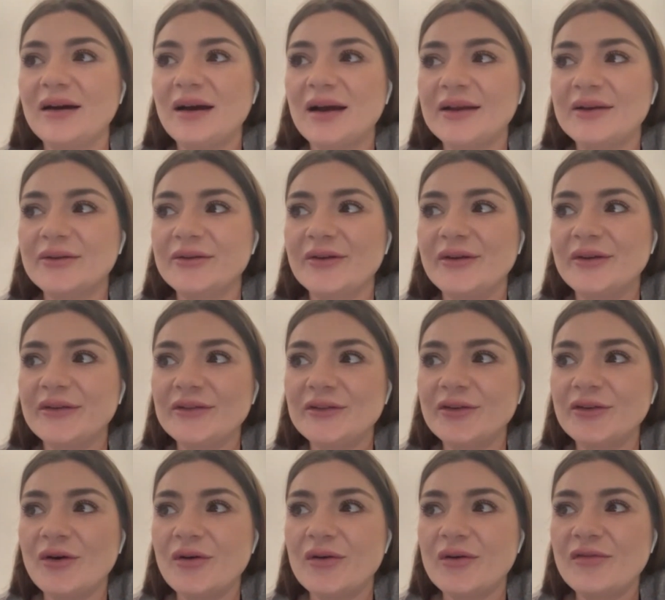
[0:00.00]
I don't know,
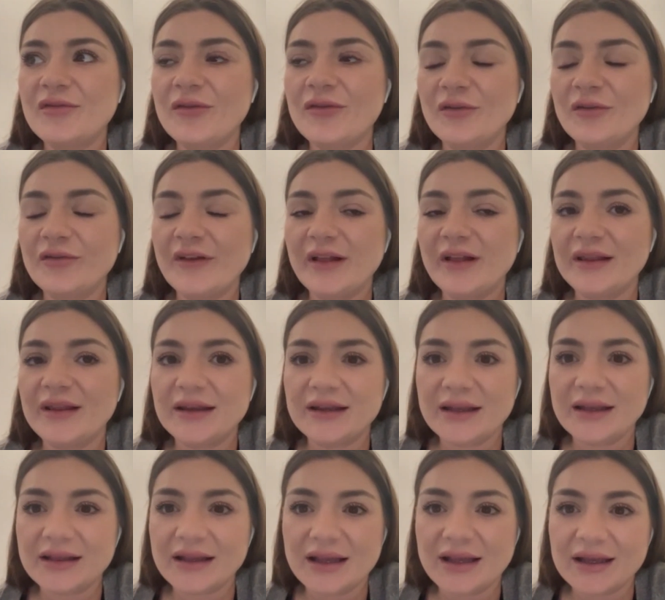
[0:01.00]
so
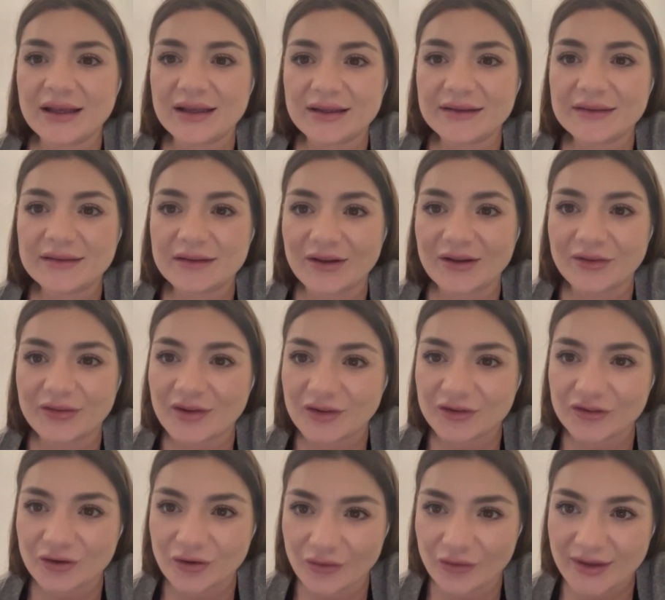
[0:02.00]
fulfilling and like
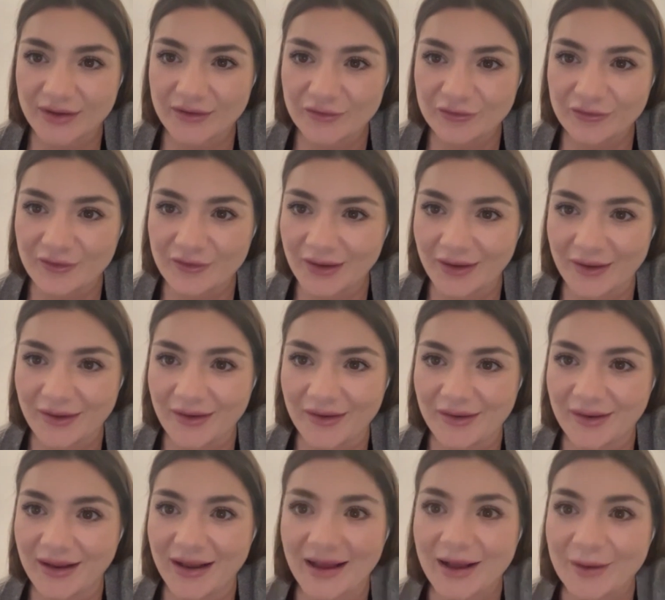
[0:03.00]
such a great,
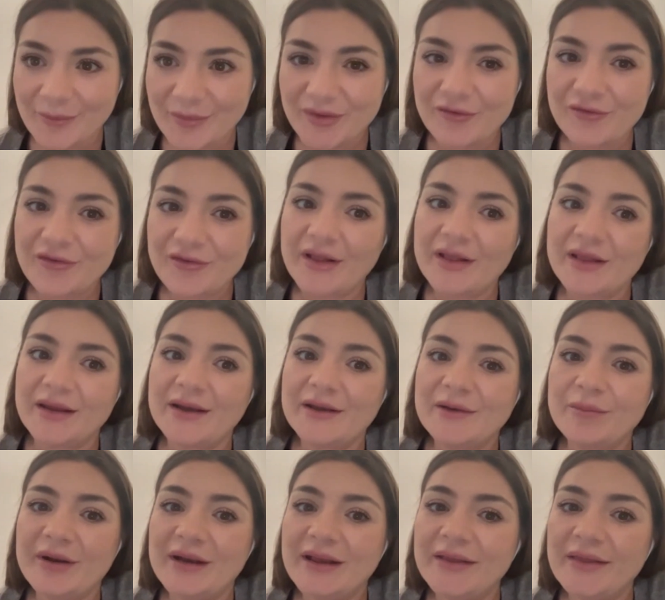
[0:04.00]
happy
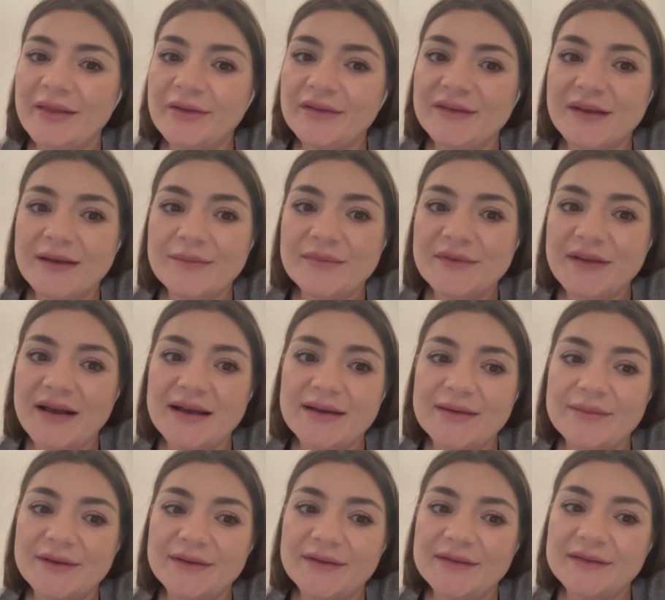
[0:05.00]
feeling. But at the same
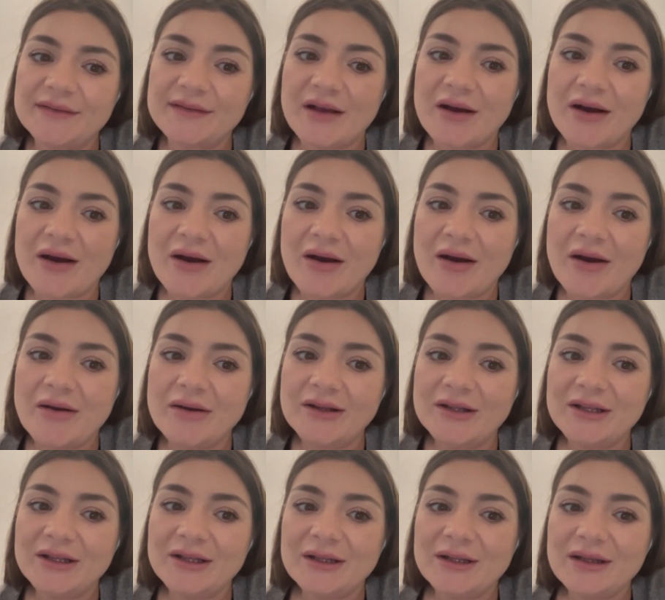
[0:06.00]
time,
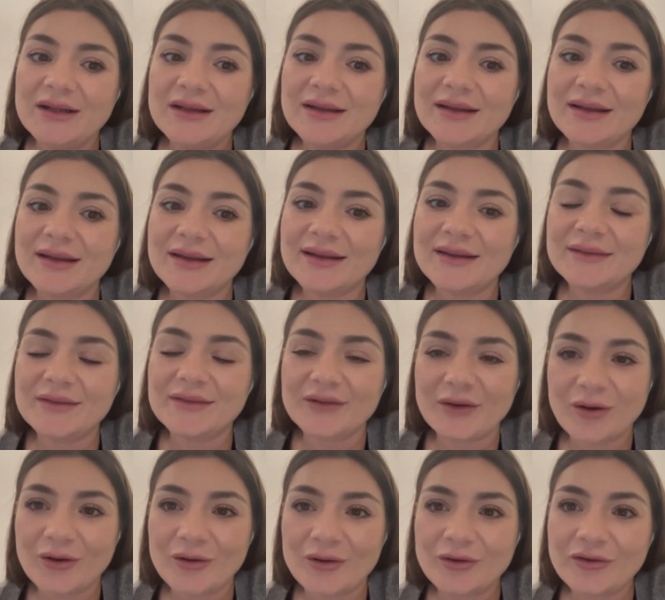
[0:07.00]
it's
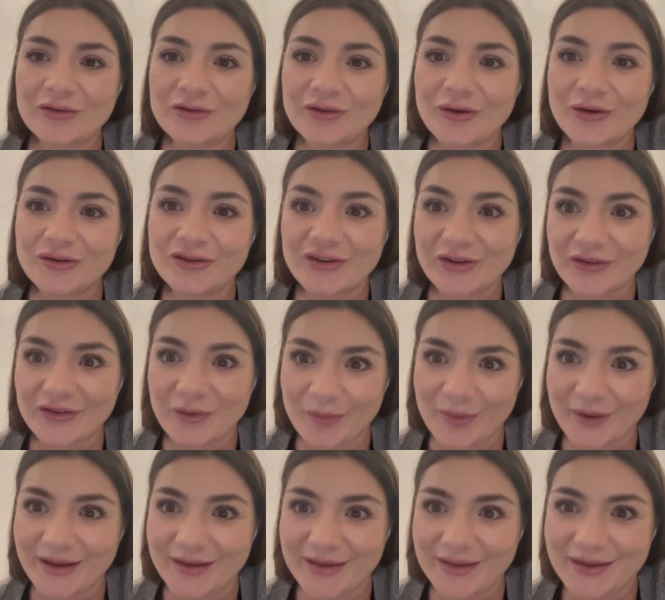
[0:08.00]
also just the
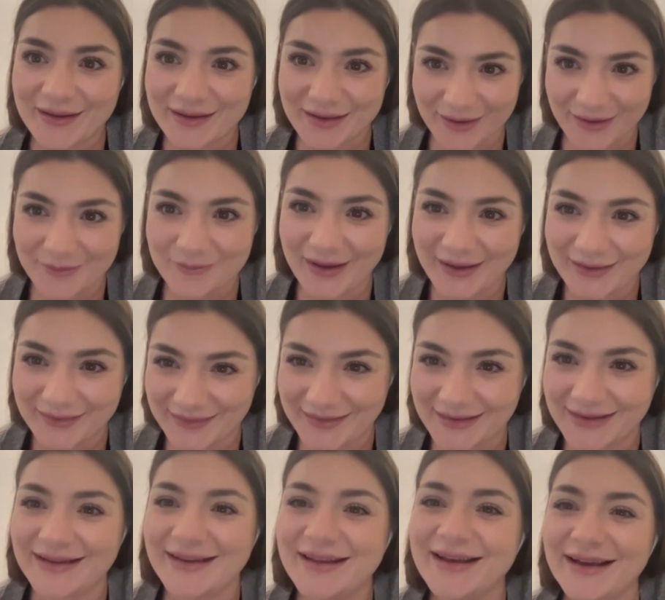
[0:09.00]
beginning,
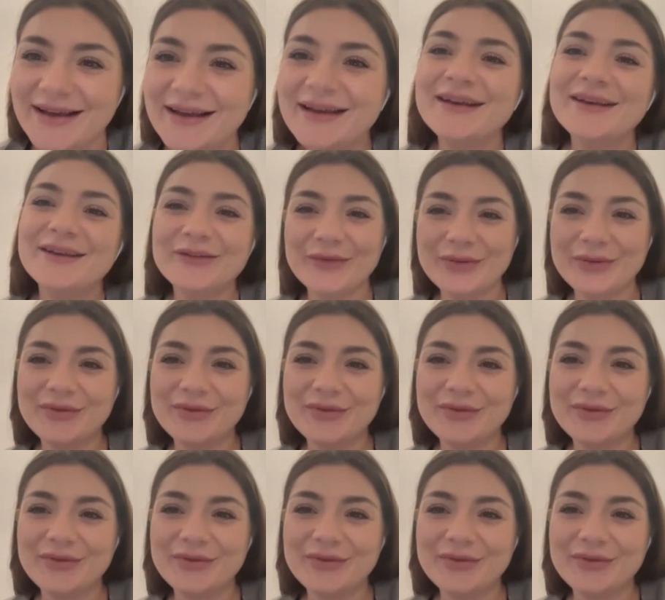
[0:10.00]
basically. You